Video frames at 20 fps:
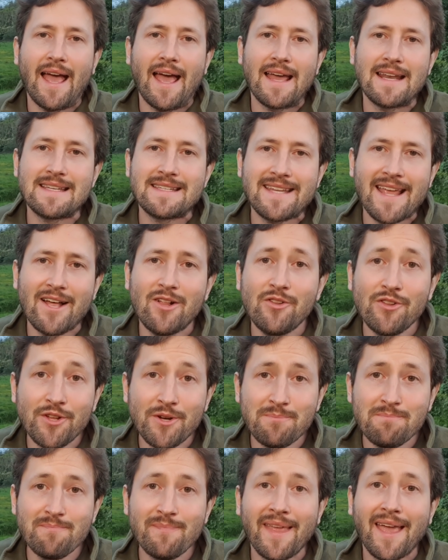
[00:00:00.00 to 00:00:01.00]
And tell
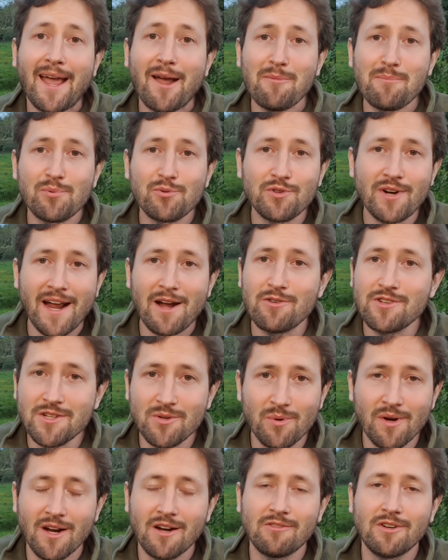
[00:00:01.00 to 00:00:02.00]
them how proud you
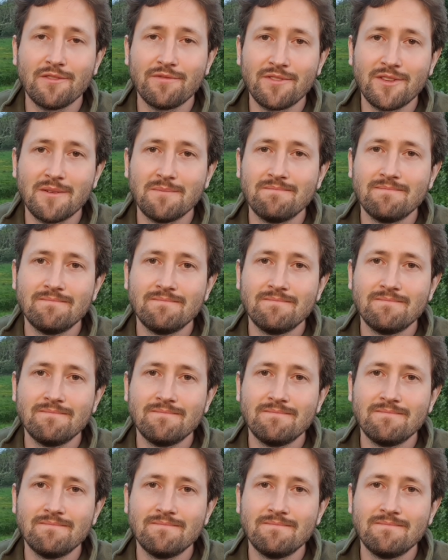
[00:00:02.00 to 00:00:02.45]
are of them.